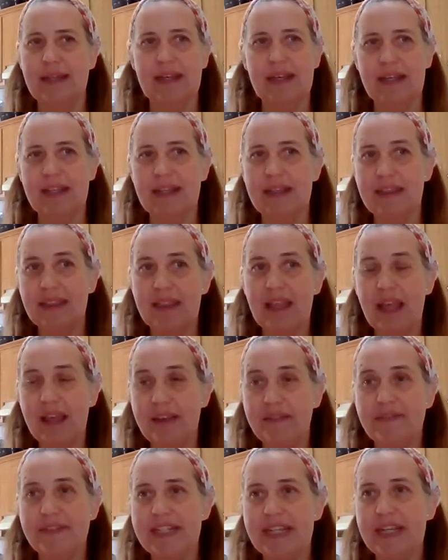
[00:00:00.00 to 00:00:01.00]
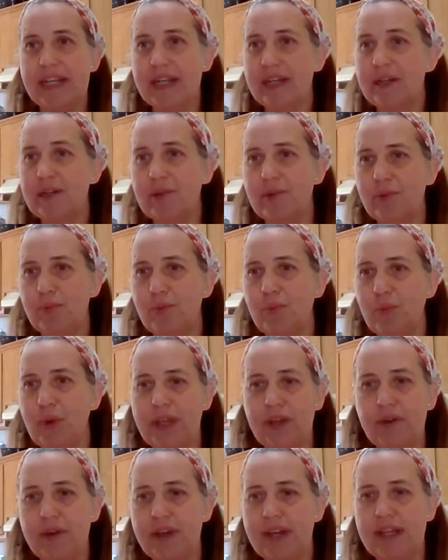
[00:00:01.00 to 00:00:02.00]
I'd love to hear
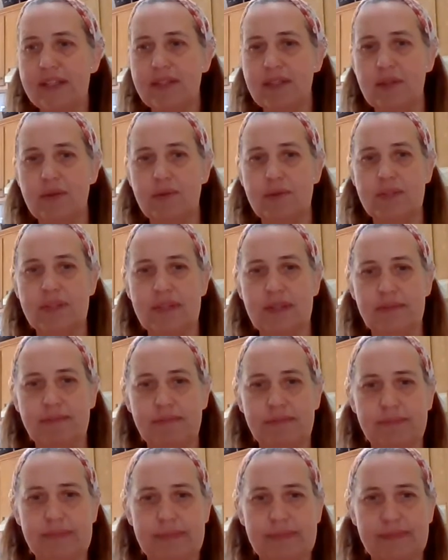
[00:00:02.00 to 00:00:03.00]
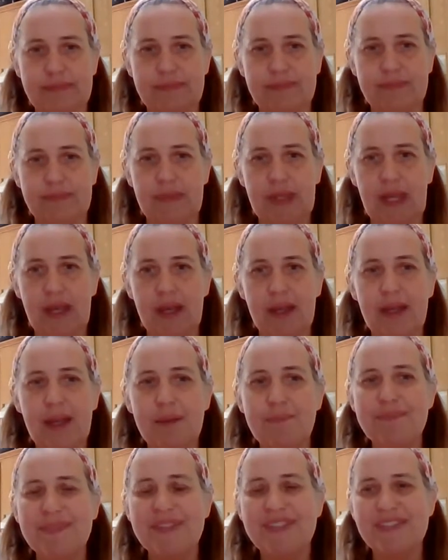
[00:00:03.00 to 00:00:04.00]
what you guys use.
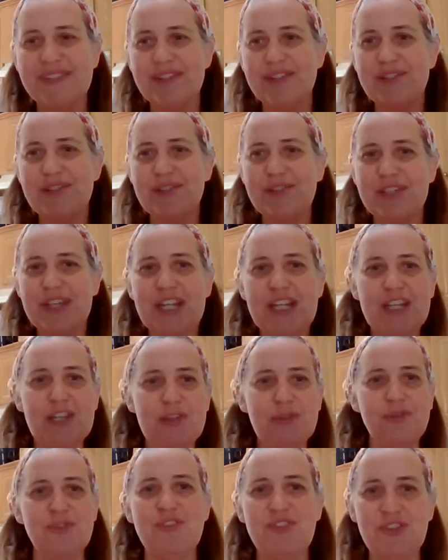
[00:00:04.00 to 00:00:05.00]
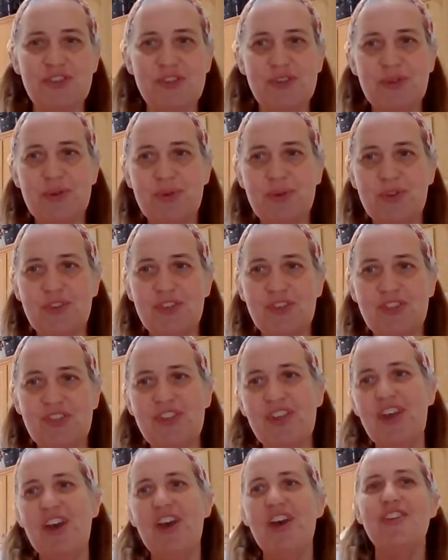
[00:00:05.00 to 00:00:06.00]
I'm still getting used to
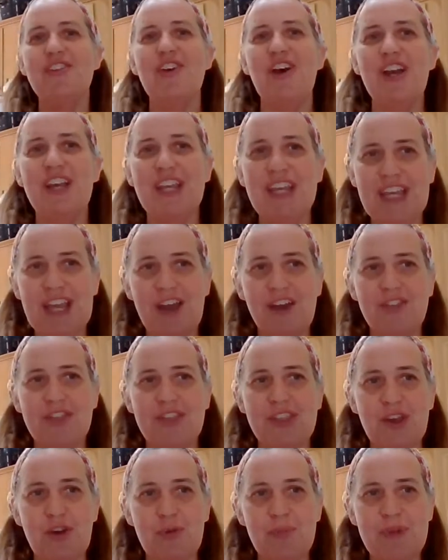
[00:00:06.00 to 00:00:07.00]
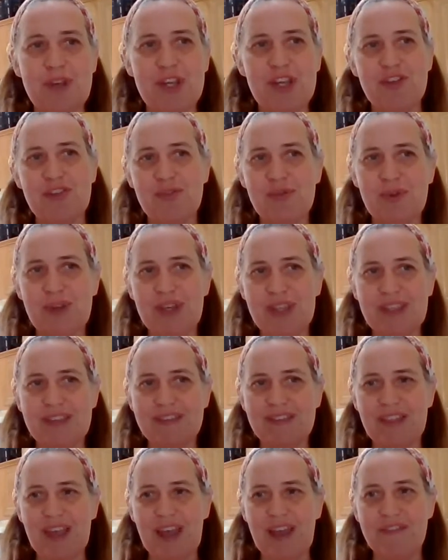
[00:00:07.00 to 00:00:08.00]
just talking out in the open and doing
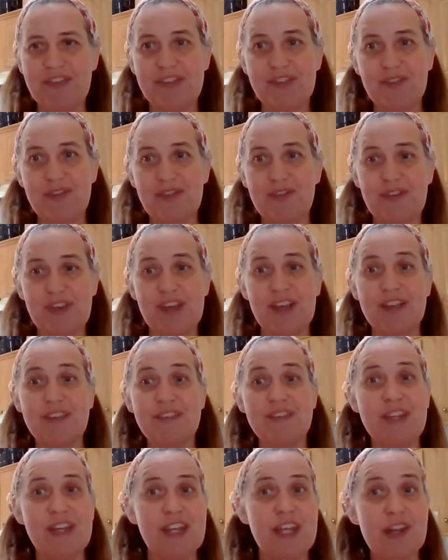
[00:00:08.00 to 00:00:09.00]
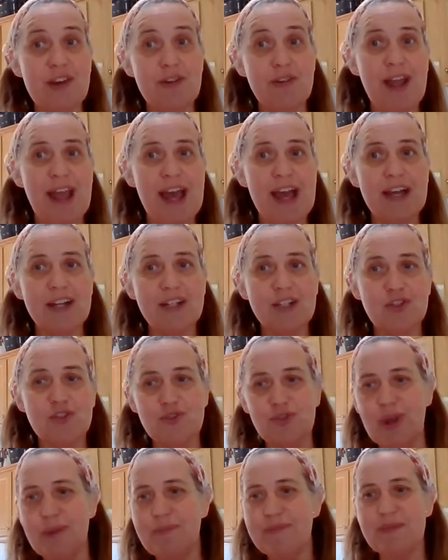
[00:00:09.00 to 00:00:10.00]
these lives. So if you guys can interact,
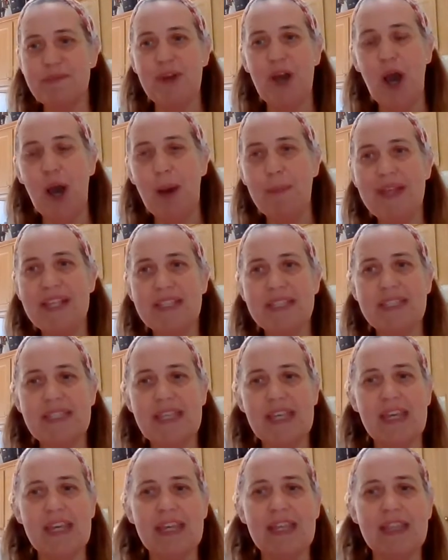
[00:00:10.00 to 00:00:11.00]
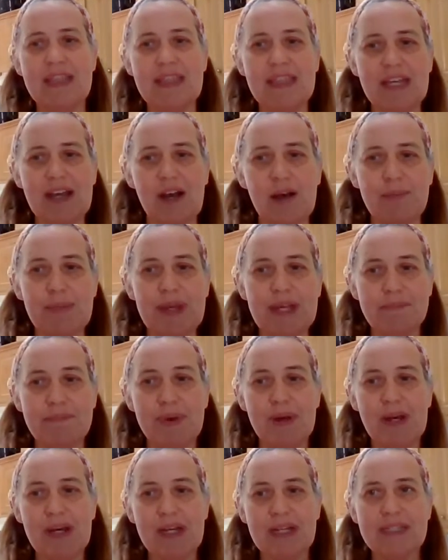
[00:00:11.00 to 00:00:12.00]
drop some comments in the comment
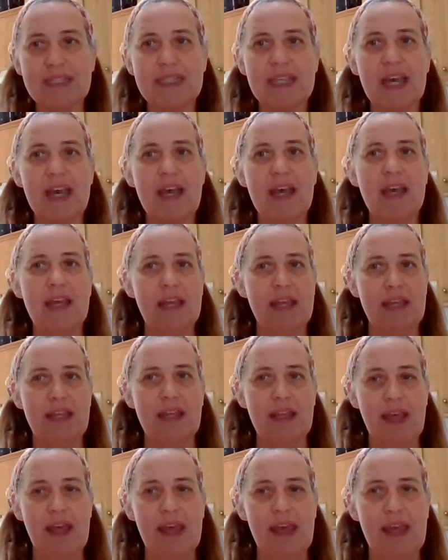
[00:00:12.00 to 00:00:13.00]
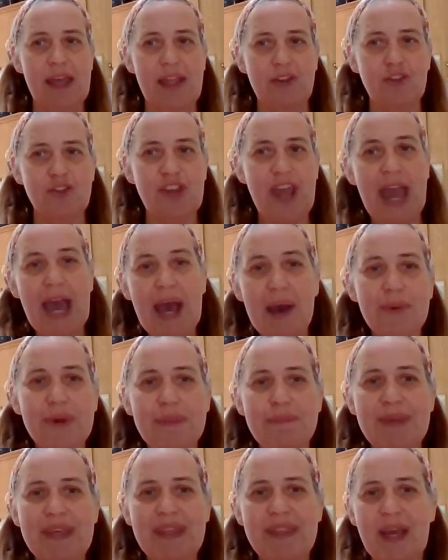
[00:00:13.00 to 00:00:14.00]
box and chat
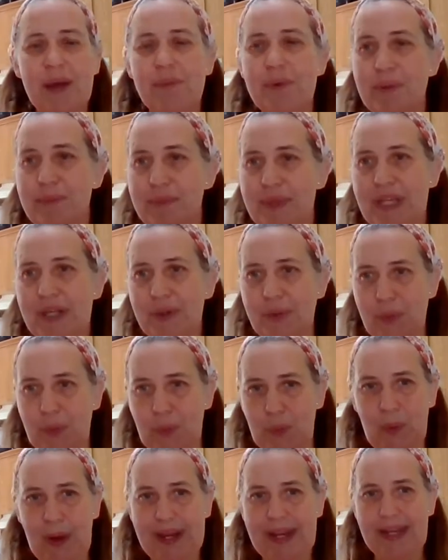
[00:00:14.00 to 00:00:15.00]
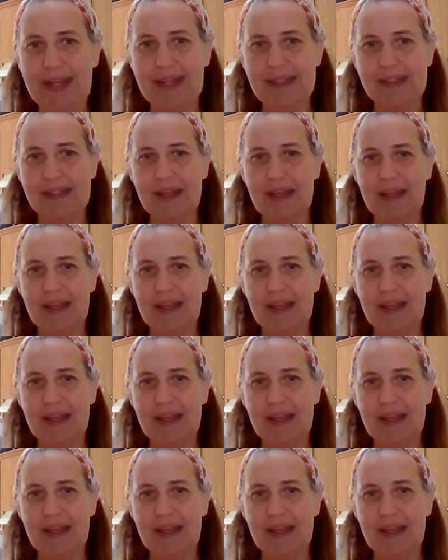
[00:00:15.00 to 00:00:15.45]
with me, that would be great.